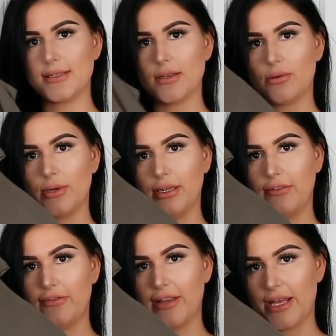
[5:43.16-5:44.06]
is
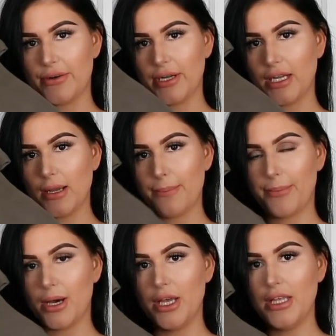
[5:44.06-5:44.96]
really flattering,
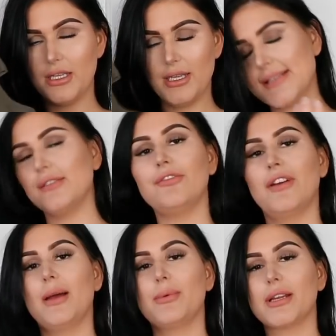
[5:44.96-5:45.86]
but as the
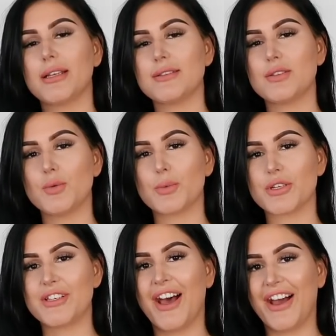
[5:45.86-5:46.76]
fabric is
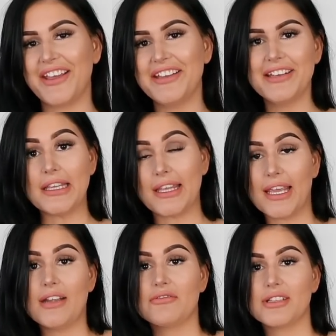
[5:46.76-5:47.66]
super tight, it
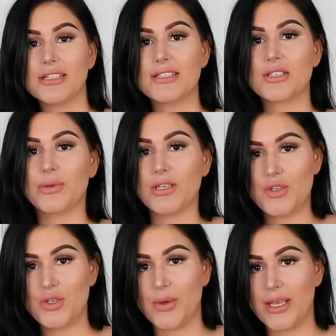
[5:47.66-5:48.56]
can really
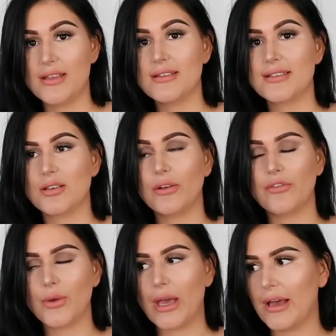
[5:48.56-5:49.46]
squish you in, so
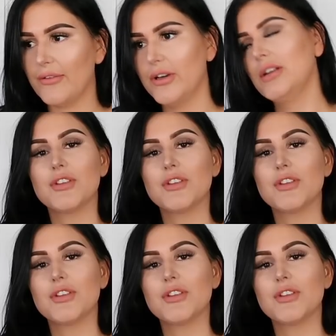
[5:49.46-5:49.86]
if you have